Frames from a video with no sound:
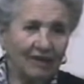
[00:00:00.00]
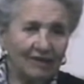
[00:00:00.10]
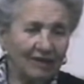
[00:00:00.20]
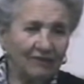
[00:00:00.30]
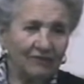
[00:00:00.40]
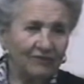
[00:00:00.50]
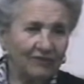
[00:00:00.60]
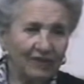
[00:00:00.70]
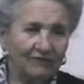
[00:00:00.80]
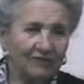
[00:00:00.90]
I
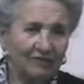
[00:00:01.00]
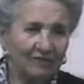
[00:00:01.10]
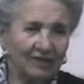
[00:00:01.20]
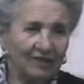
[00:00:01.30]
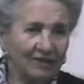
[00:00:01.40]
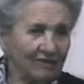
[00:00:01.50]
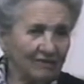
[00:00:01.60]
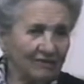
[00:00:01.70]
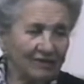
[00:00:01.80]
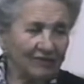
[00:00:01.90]
never left him. He,
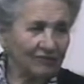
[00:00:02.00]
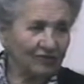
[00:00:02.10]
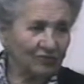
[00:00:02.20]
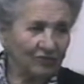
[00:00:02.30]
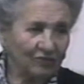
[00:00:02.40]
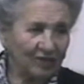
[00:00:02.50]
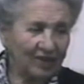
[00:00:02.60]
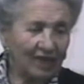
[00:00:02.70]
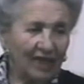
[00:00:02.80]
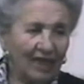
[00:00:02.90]
he was with me.